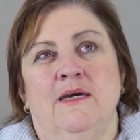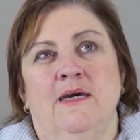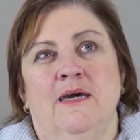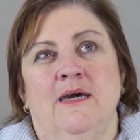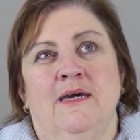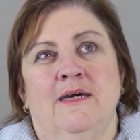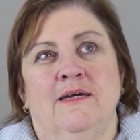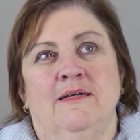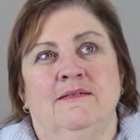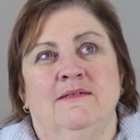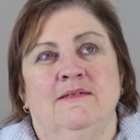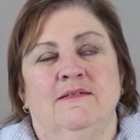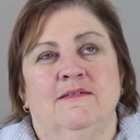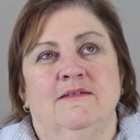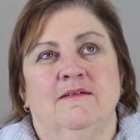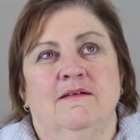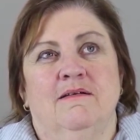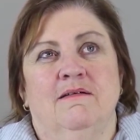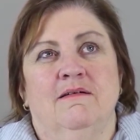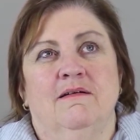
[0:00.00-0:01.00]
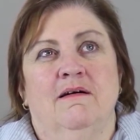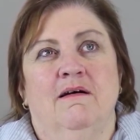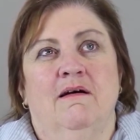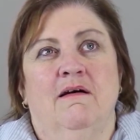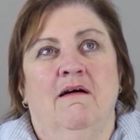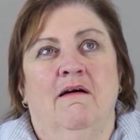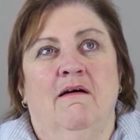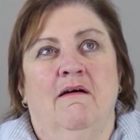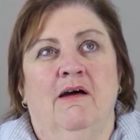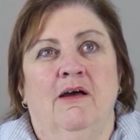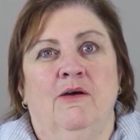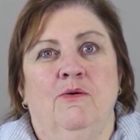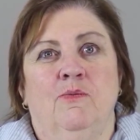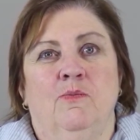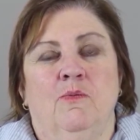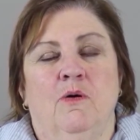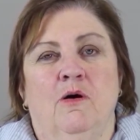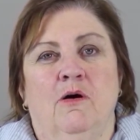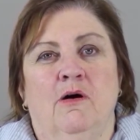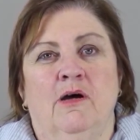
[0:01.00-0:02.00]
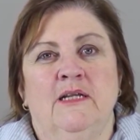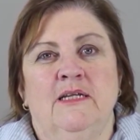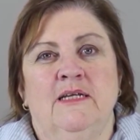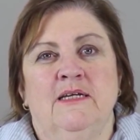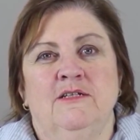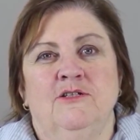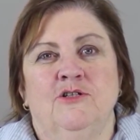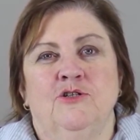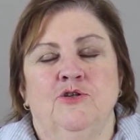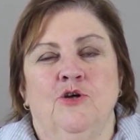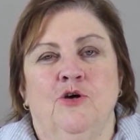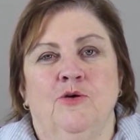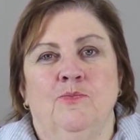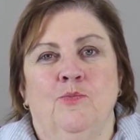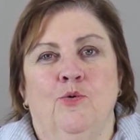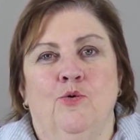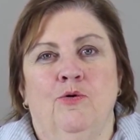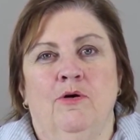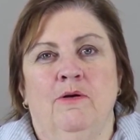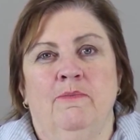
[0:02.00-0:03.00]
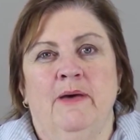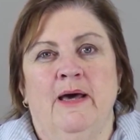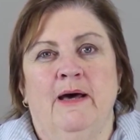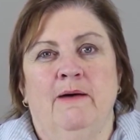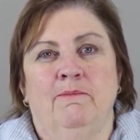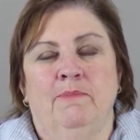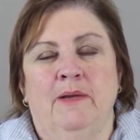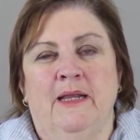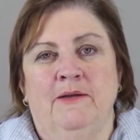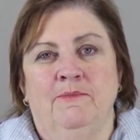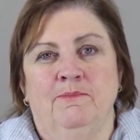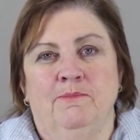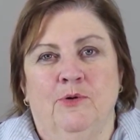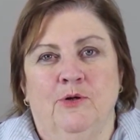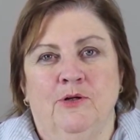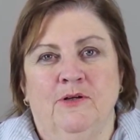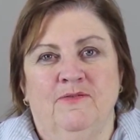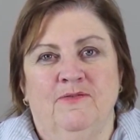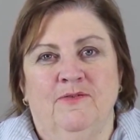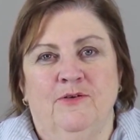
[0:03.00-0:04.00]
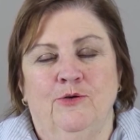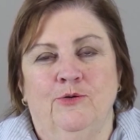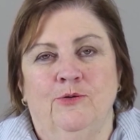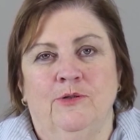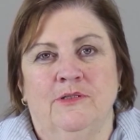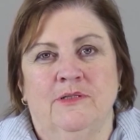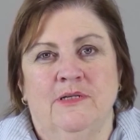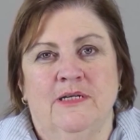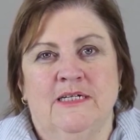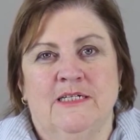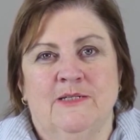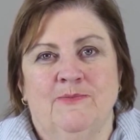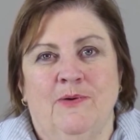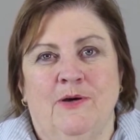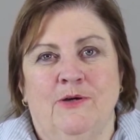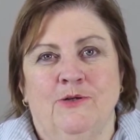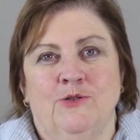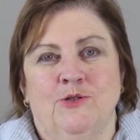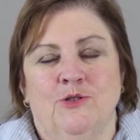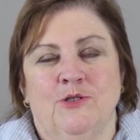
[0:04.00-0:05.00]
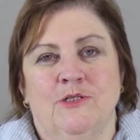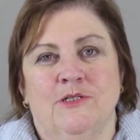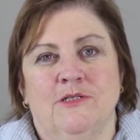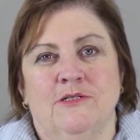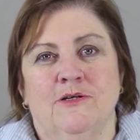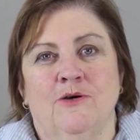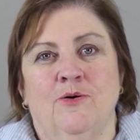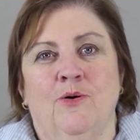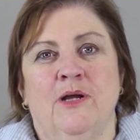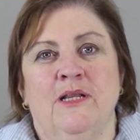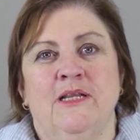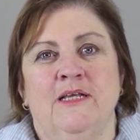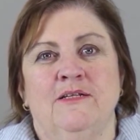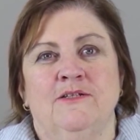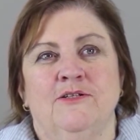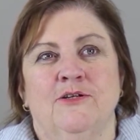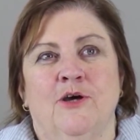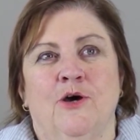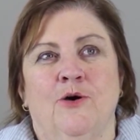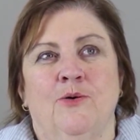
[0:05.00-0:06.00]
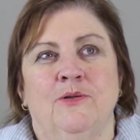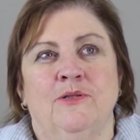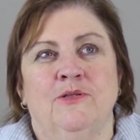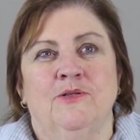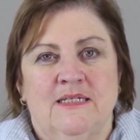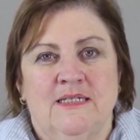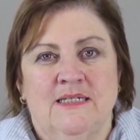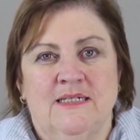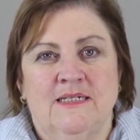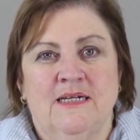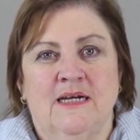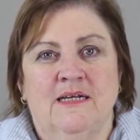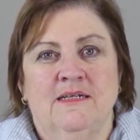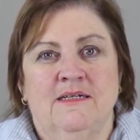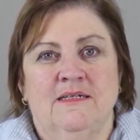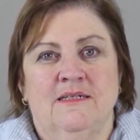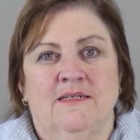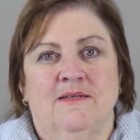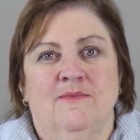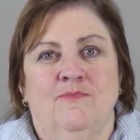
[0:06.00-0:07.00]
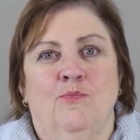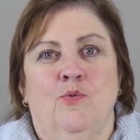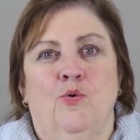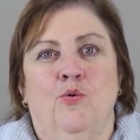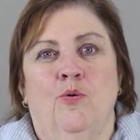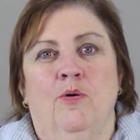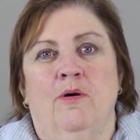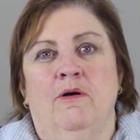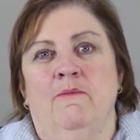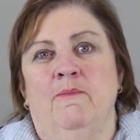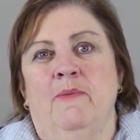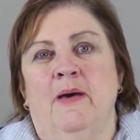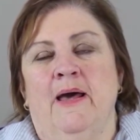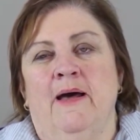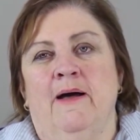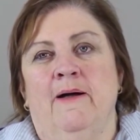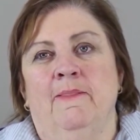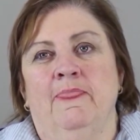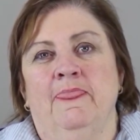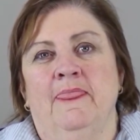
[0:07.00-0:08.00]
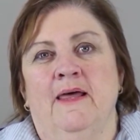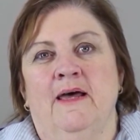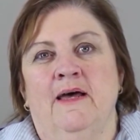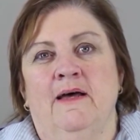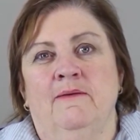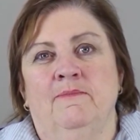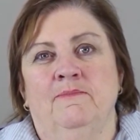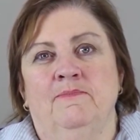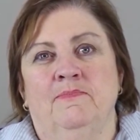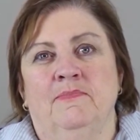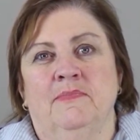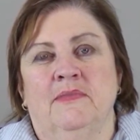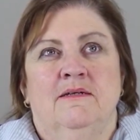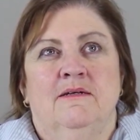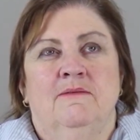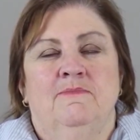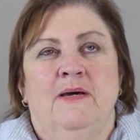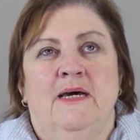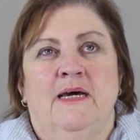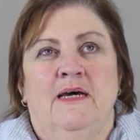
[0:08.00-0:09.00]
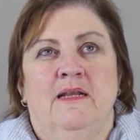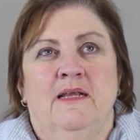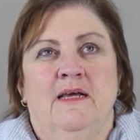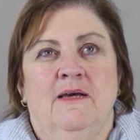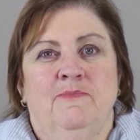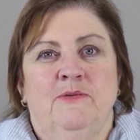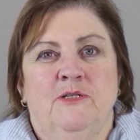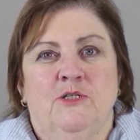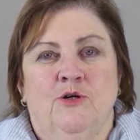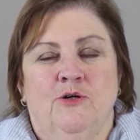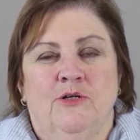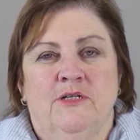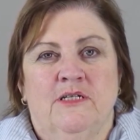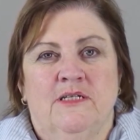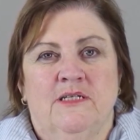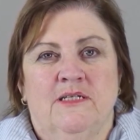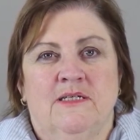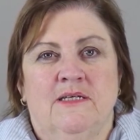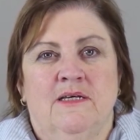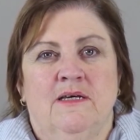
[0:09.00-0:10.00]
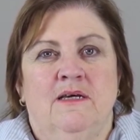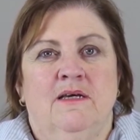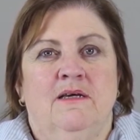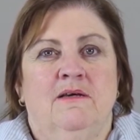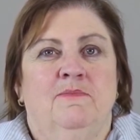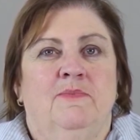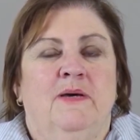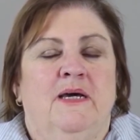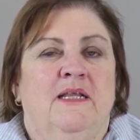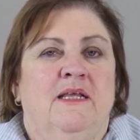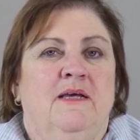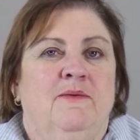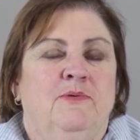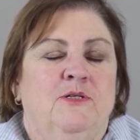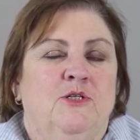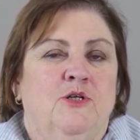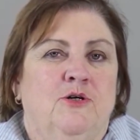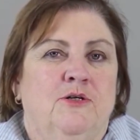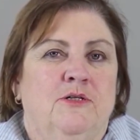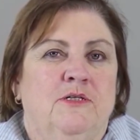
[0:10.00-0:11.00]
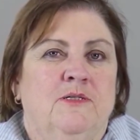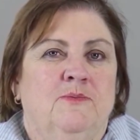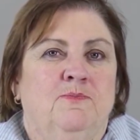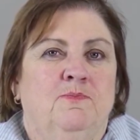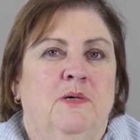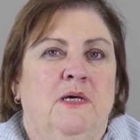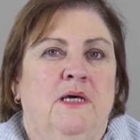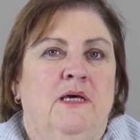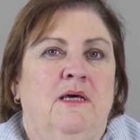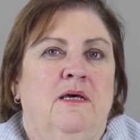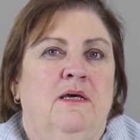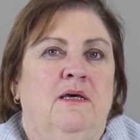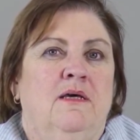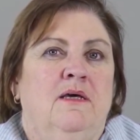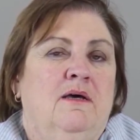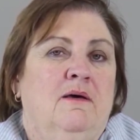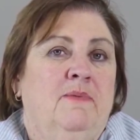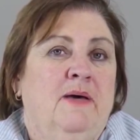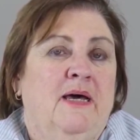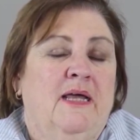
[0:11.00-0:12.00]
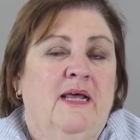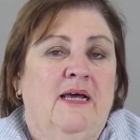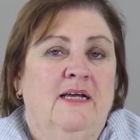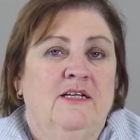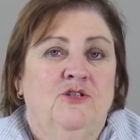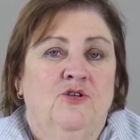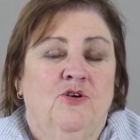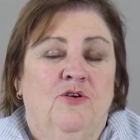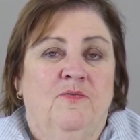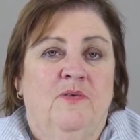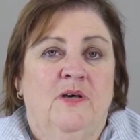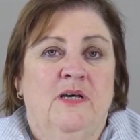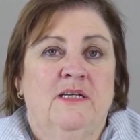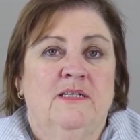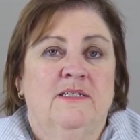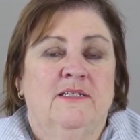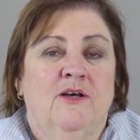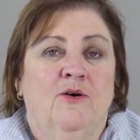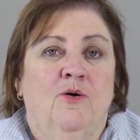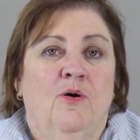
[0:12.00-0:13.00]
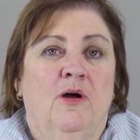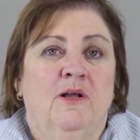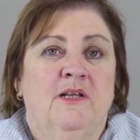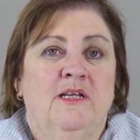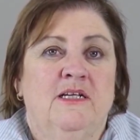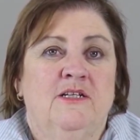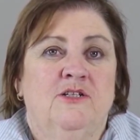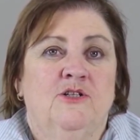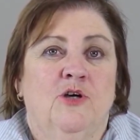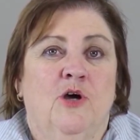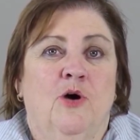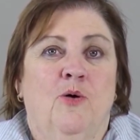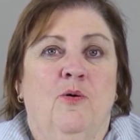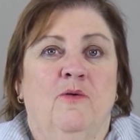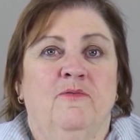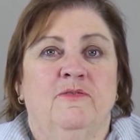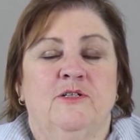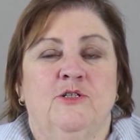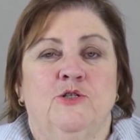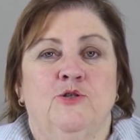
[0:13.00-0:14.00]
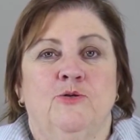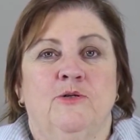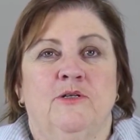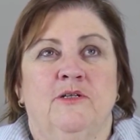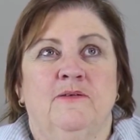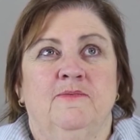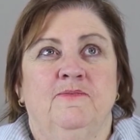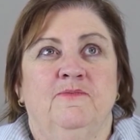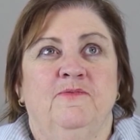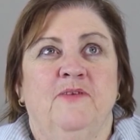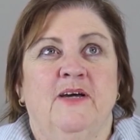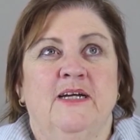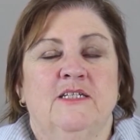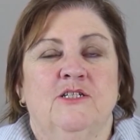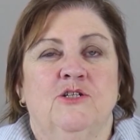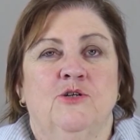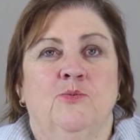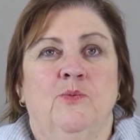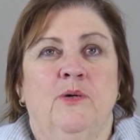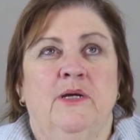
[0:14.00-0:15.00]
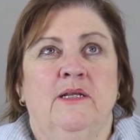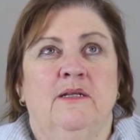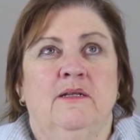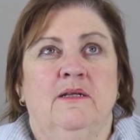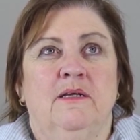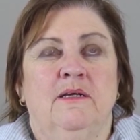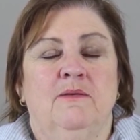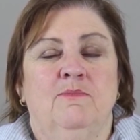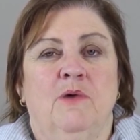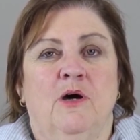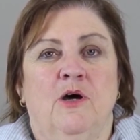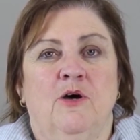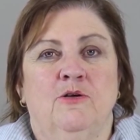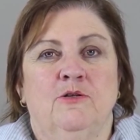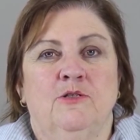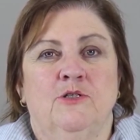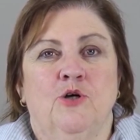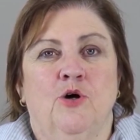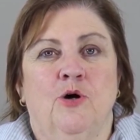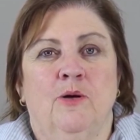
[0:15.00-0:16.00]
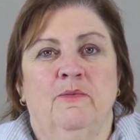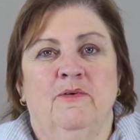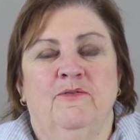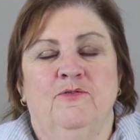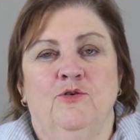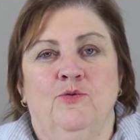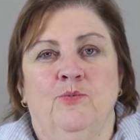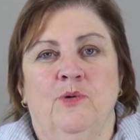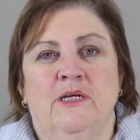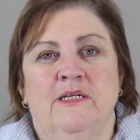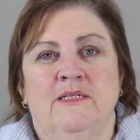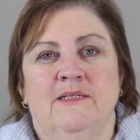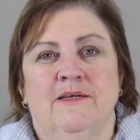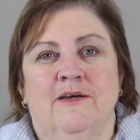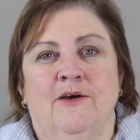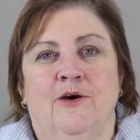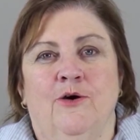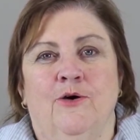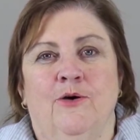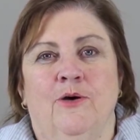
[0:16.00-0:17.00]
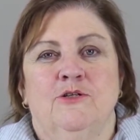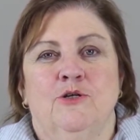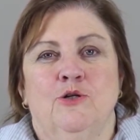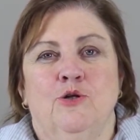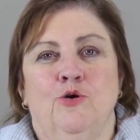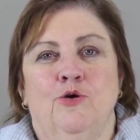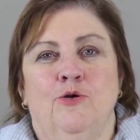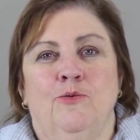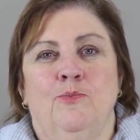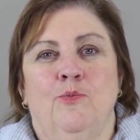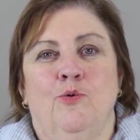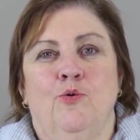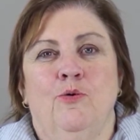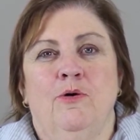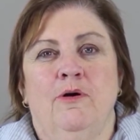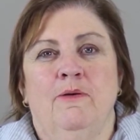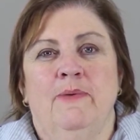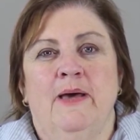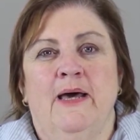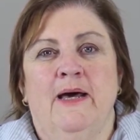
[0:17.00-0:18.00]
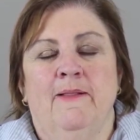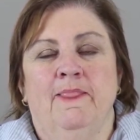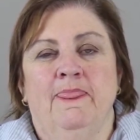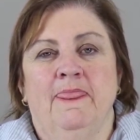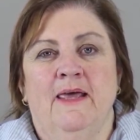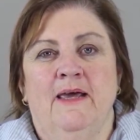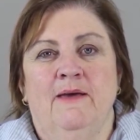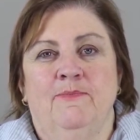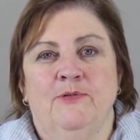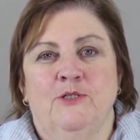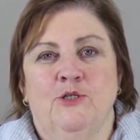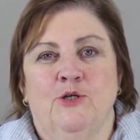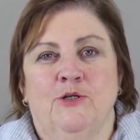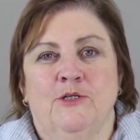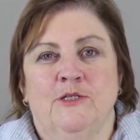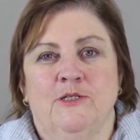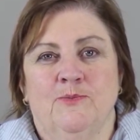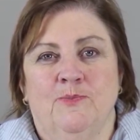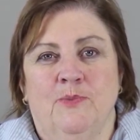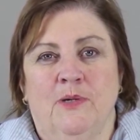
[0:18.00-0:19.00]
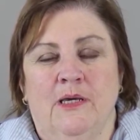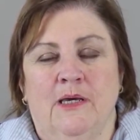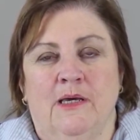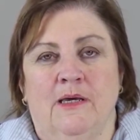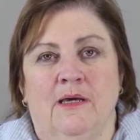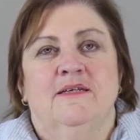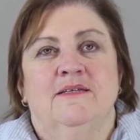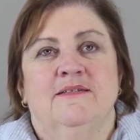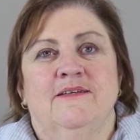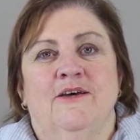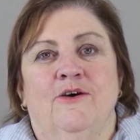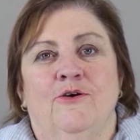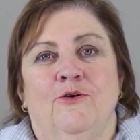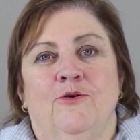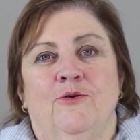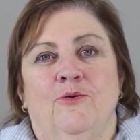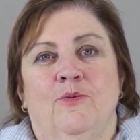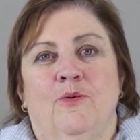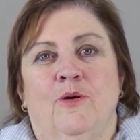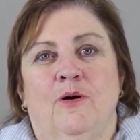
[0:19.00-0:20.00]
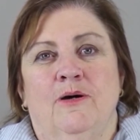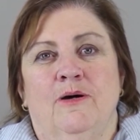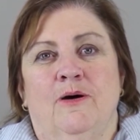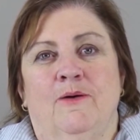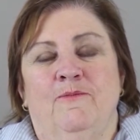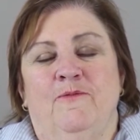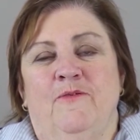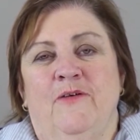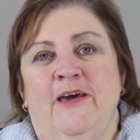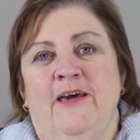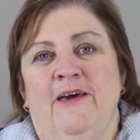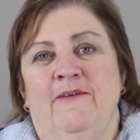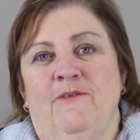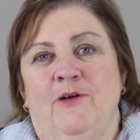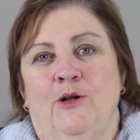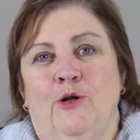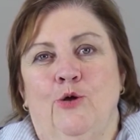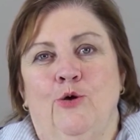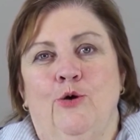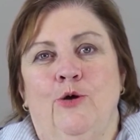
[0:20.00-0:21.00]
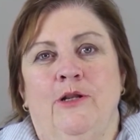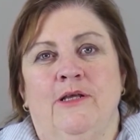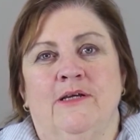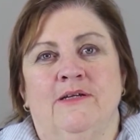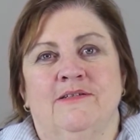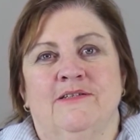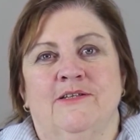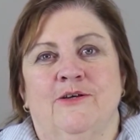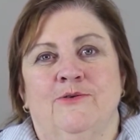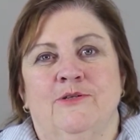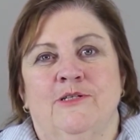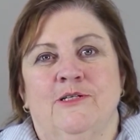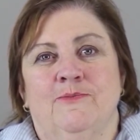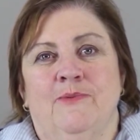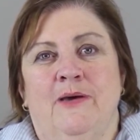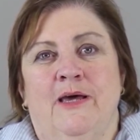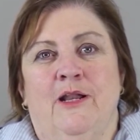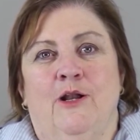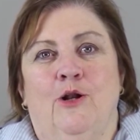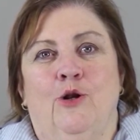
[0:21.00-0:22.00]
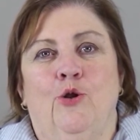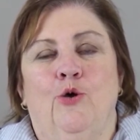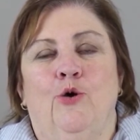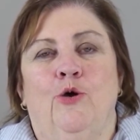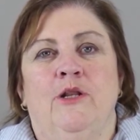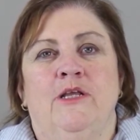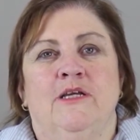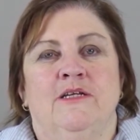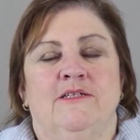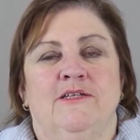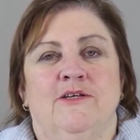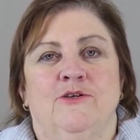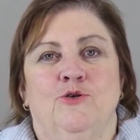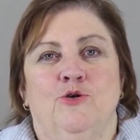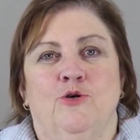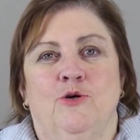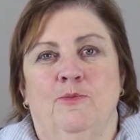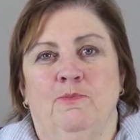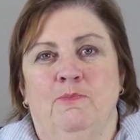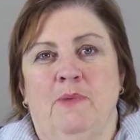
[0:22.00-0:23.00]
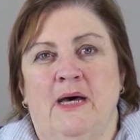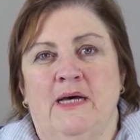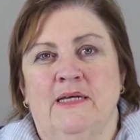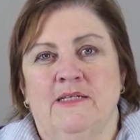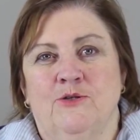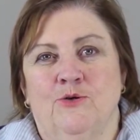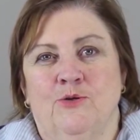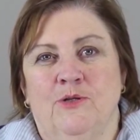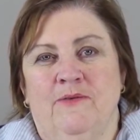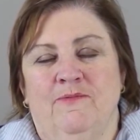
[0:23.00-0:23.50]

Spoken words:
and I need to know more about blood and body fluid exposures, so I need to go and study some more about hepatitis C, about hepatitis B, about HIV, so I need to go off and do it. In fact, I went in my own time a few weeks ago to learn more about hepatitis B. So I'm forever learning, so it's about learning so you can pass on